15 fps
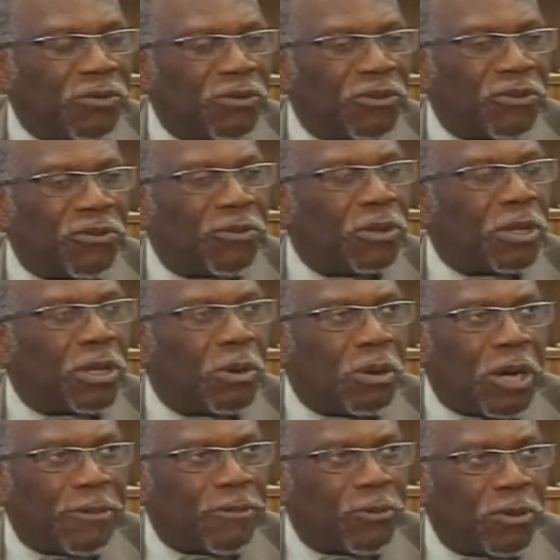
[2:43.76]
office full
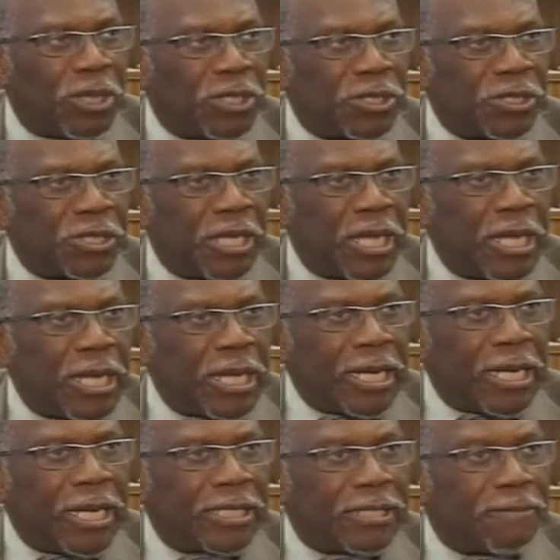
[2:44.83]
cooperation.
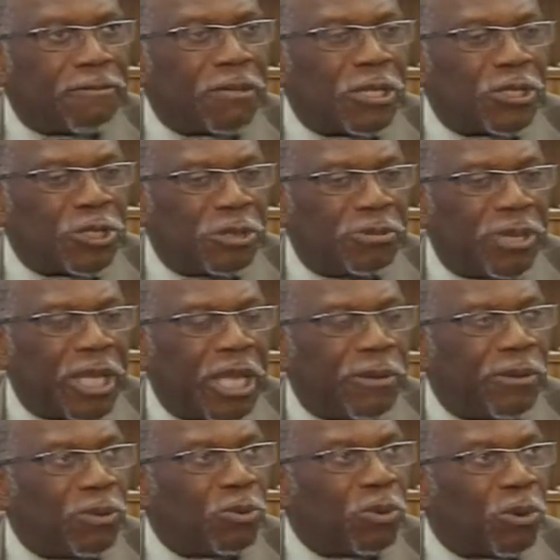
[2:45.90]
It's a pleasure to be
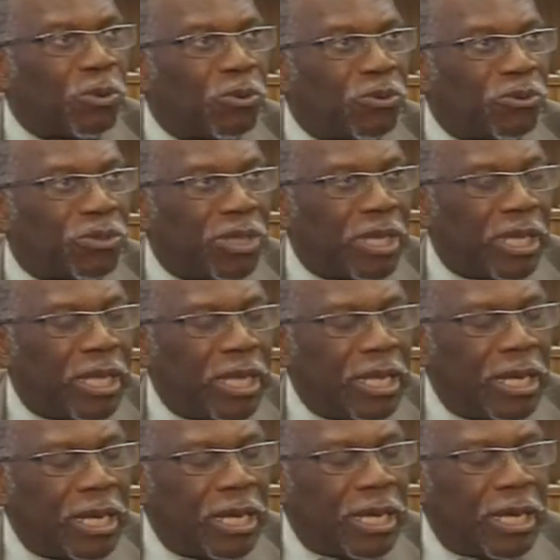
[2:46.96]
here and work with the
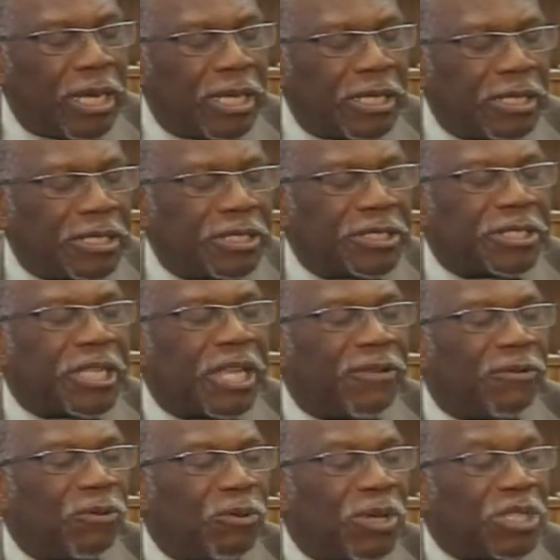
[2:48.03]

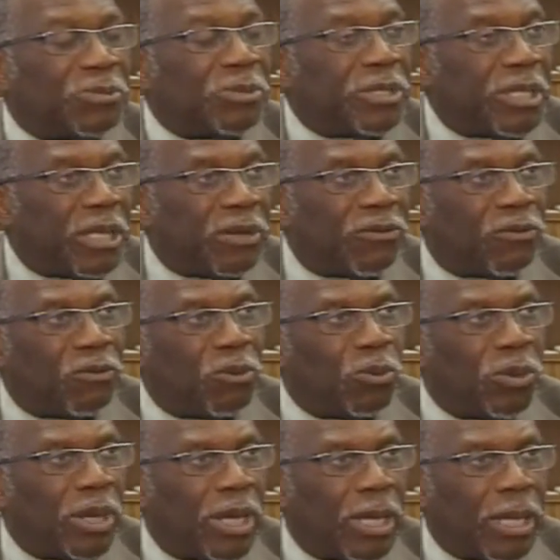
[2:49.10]
staff who has been here for a
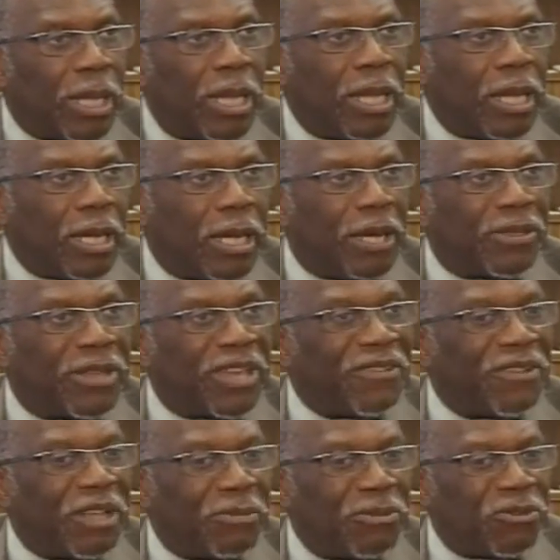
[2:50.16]
while. They
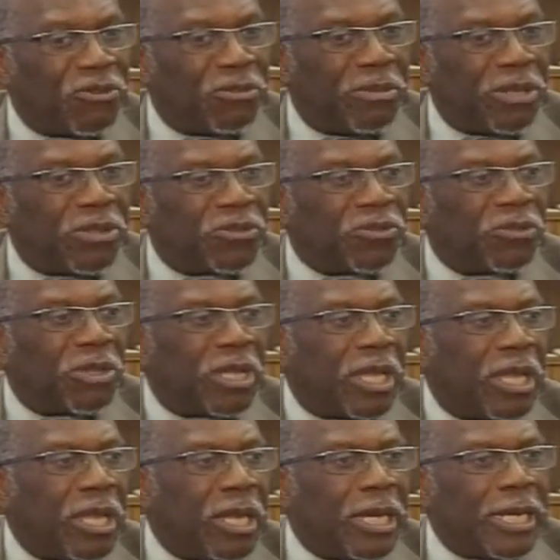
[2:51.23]
have helped me
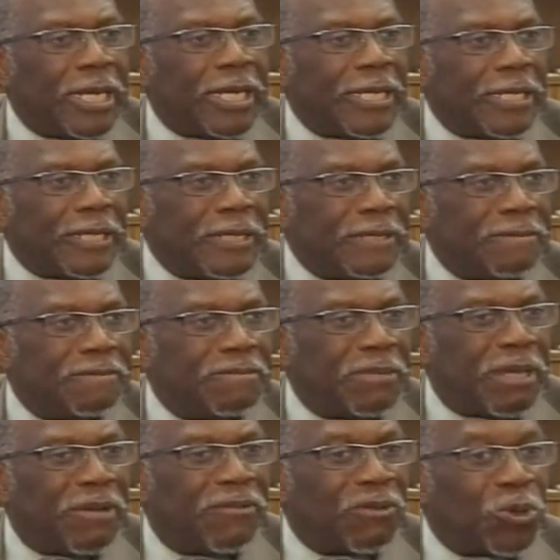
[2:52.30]
tremendously.
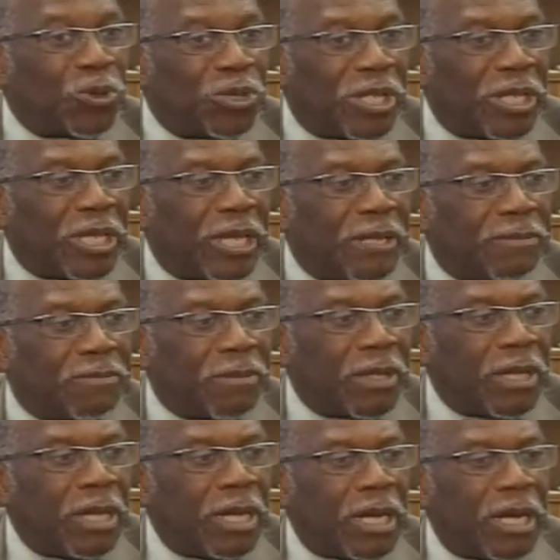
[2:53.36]
I've learned a lot.
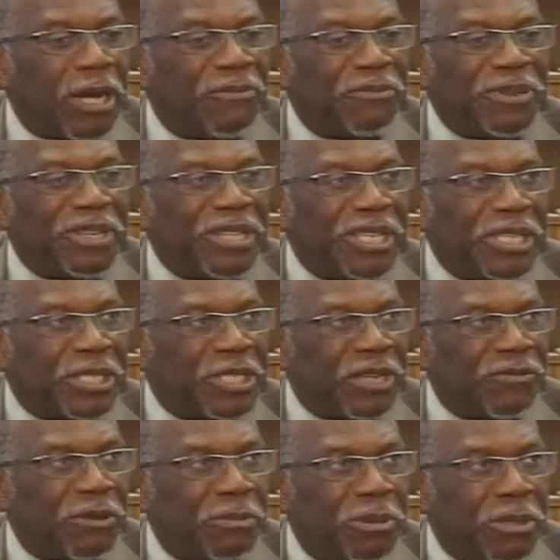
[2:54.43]
I've been in each and
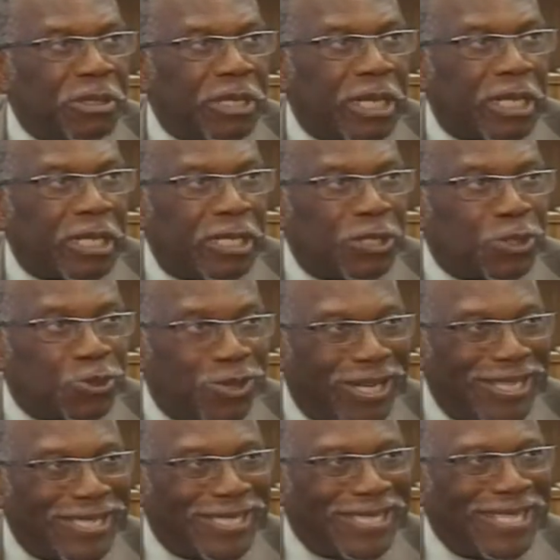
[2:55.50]
every building at least
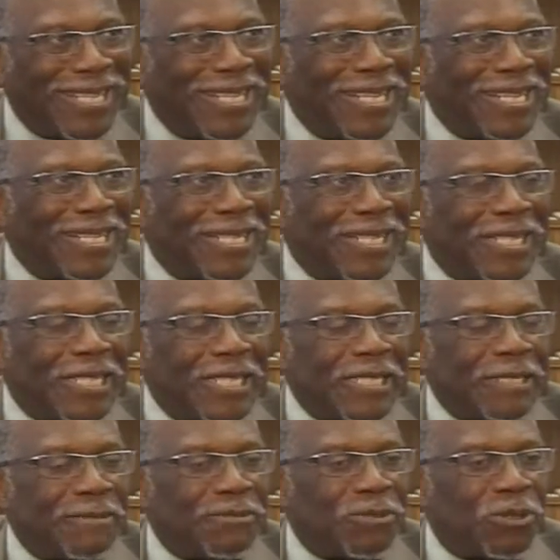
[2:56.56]
twice
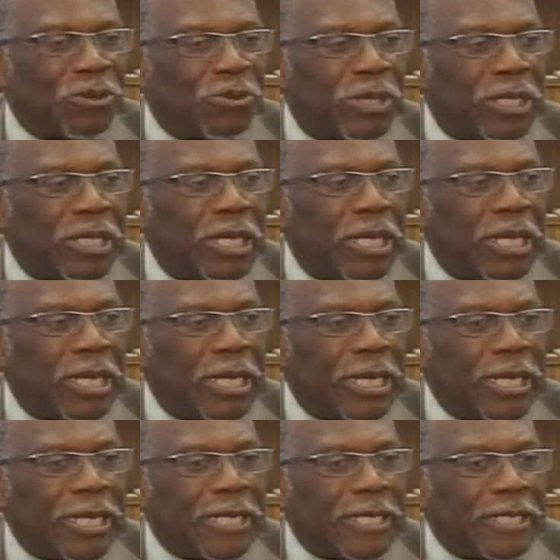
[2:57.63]
already.
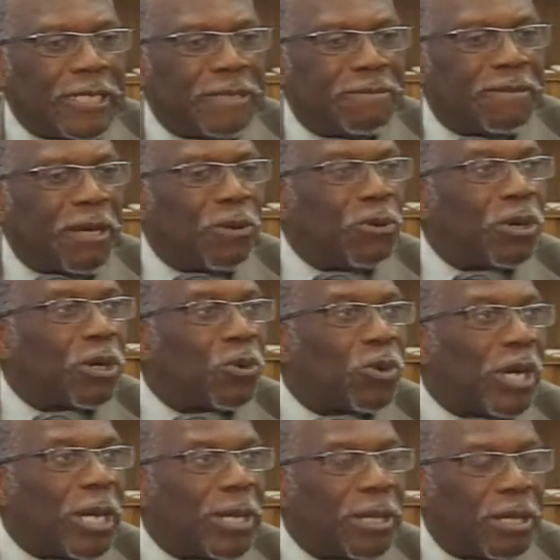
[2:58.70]
I walk
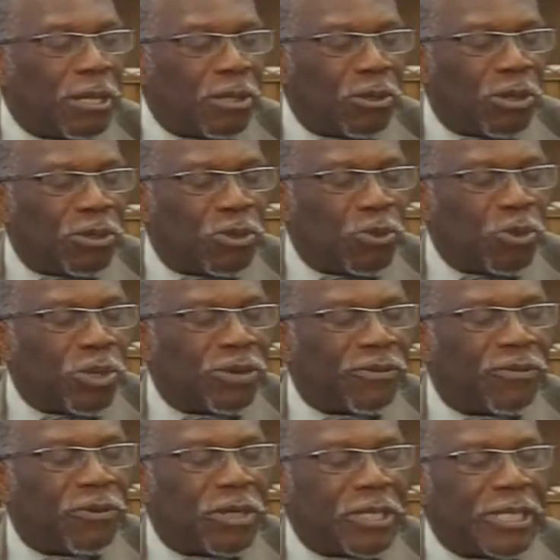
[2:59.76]
around along the
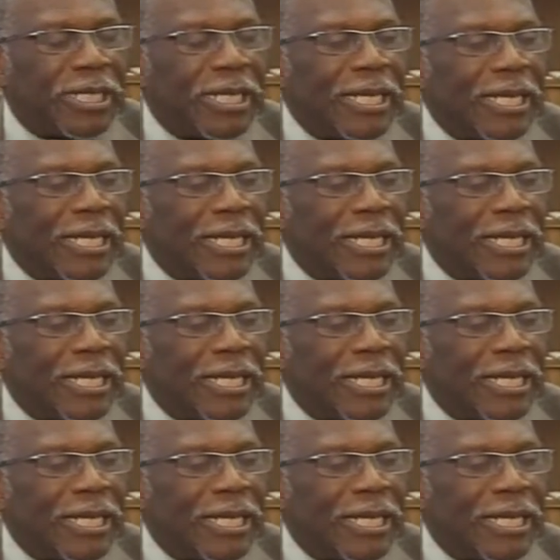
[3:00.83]
waterfront